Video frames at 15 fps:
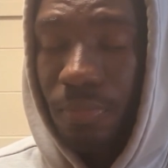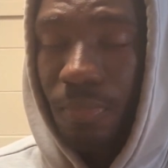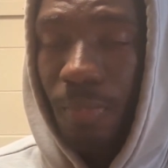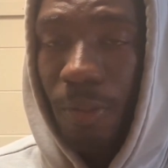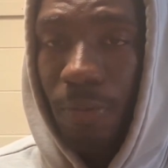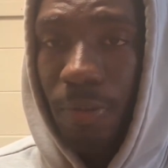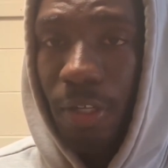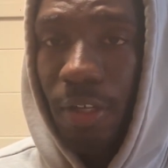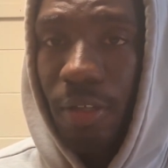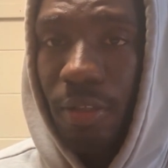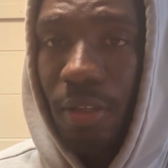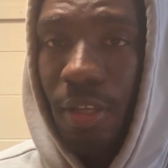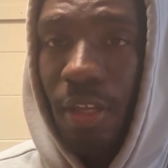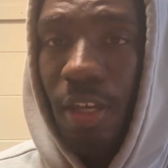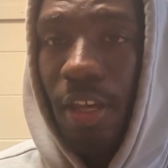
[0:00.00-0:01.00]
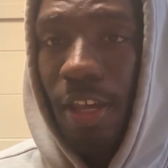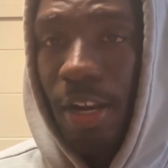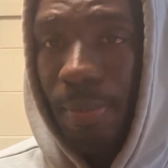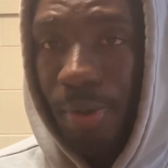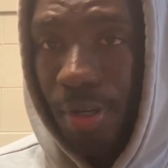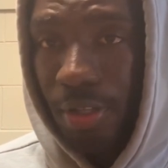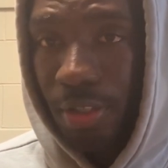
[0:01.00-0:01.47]
Okay? And
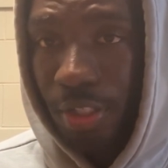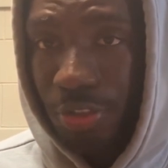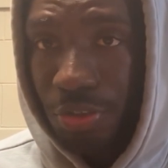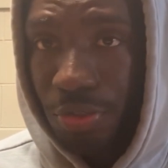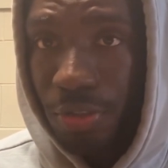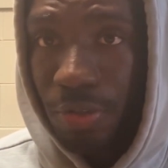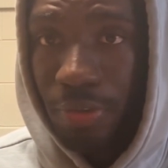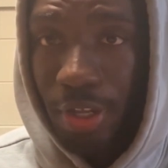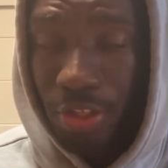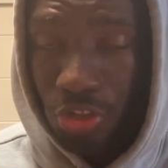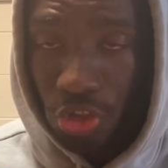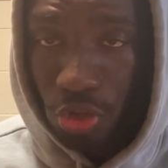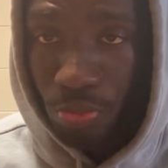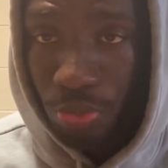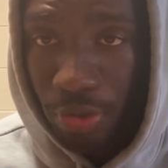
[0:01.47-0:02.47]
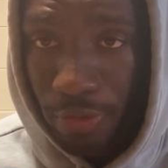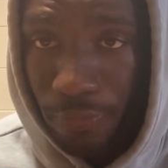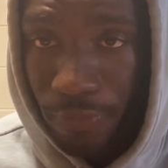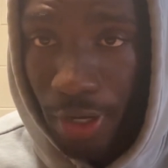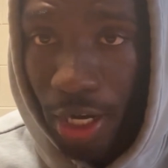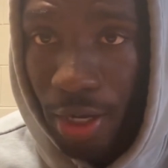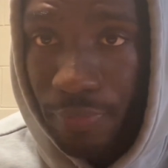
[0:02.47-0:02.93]
I'm here to let you know that
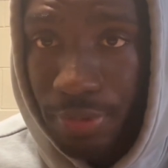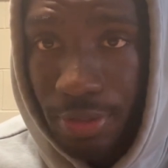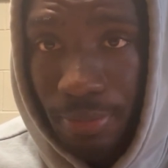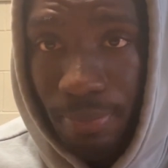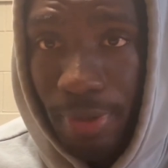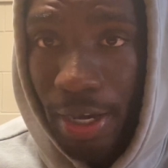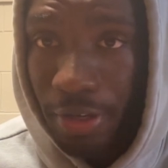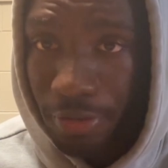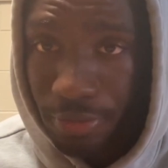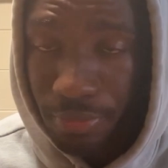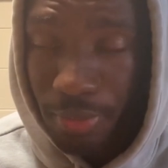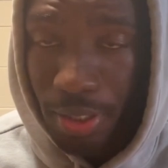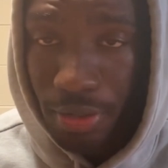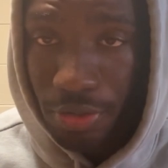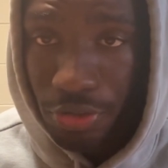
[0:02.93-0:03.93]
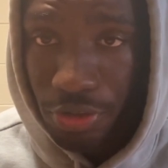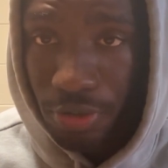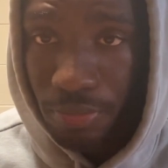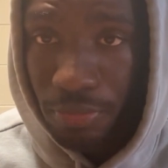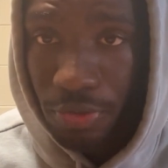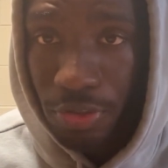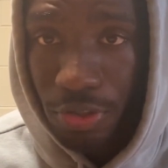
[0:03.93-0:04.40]
2.5s matter in the
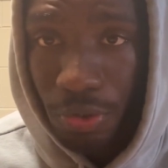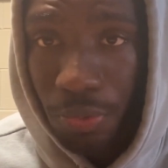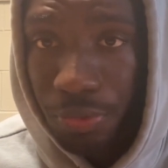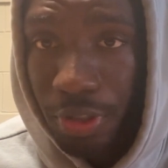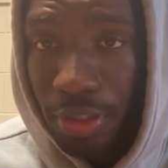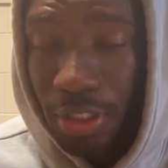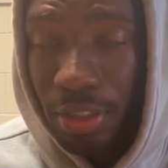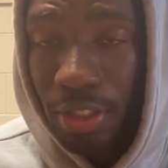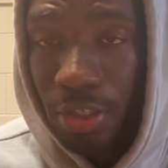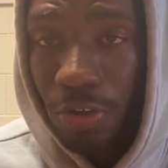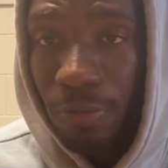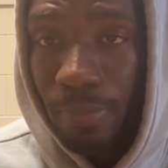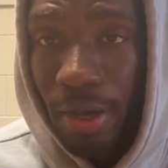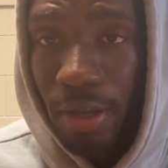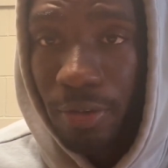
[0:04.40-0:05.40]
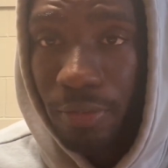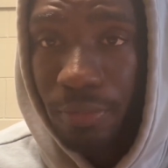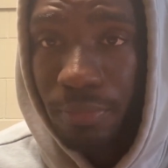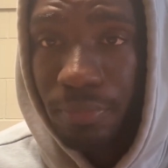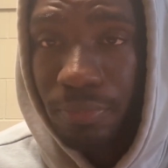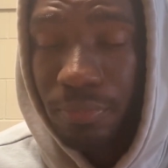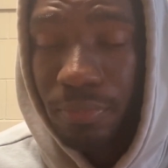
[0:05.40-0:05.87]
gym. Don't think that they don't matter.
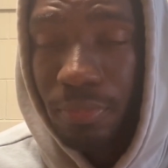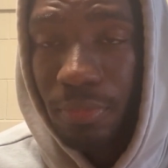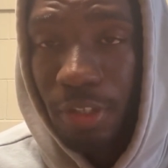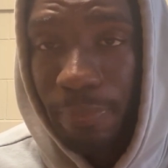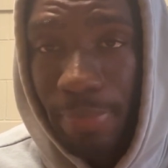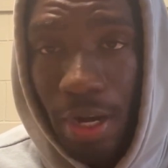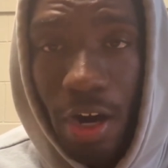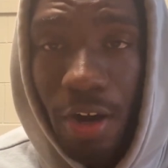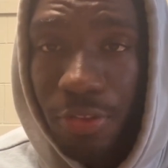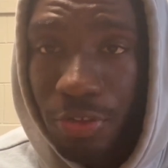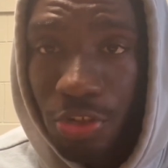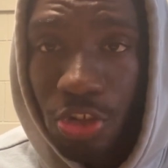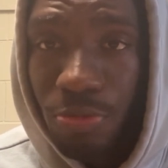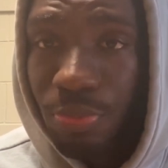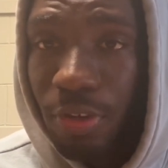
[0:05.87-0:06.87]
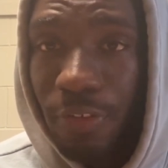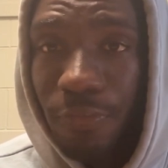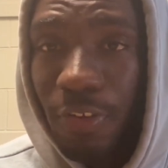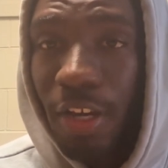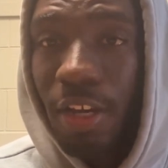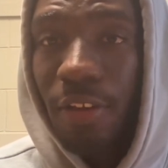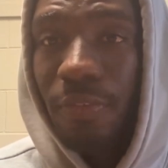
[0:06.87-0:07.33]
The power of the
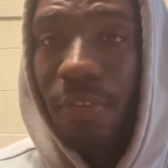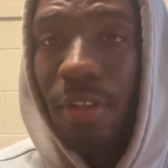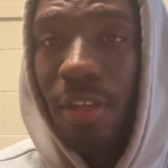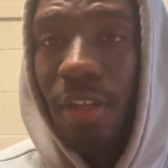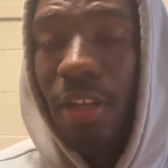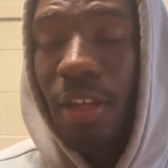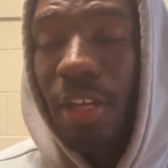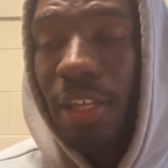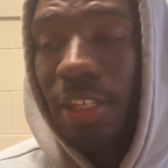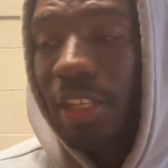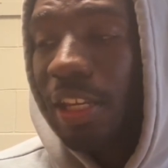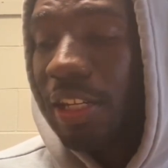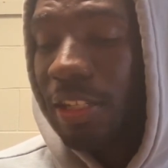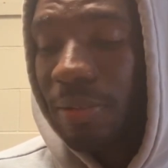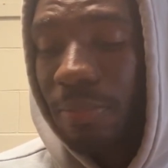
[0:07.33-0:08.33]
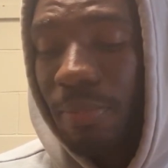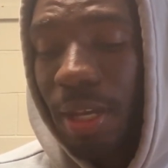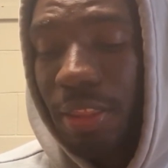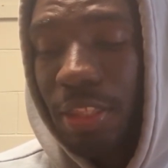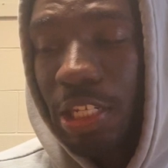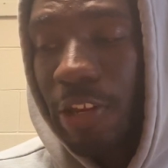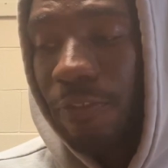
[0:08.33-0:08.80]
2.5 can
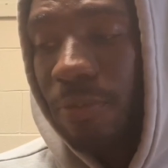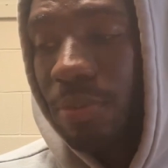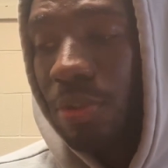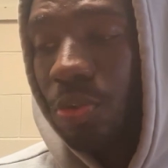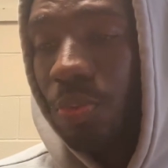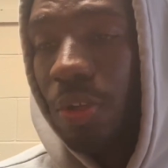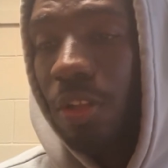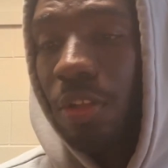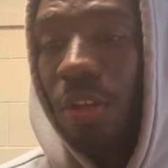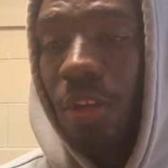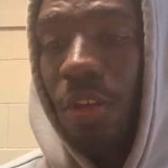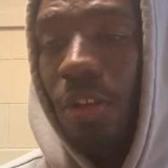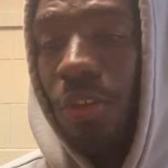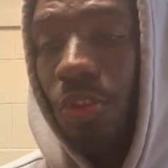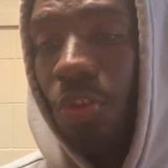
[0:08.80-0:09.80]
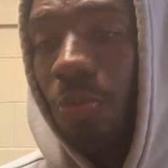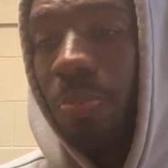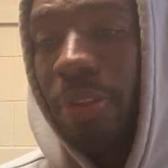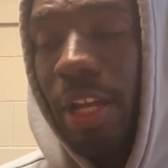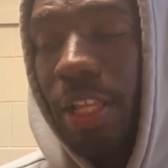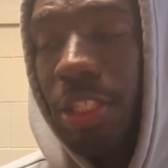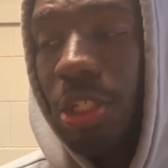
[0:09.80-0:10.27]
make the difference between you
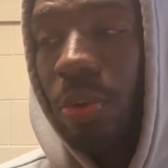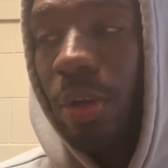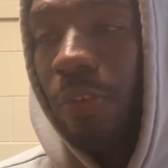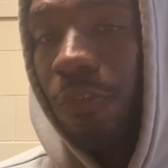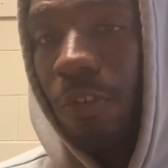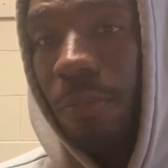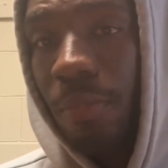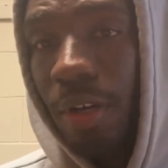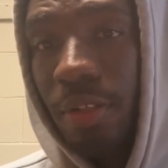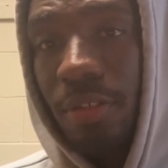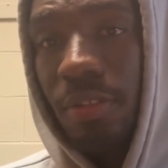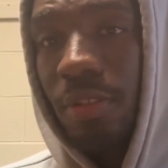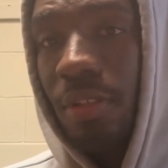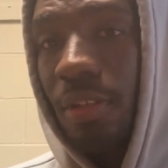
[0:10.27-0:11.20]
plateauing for months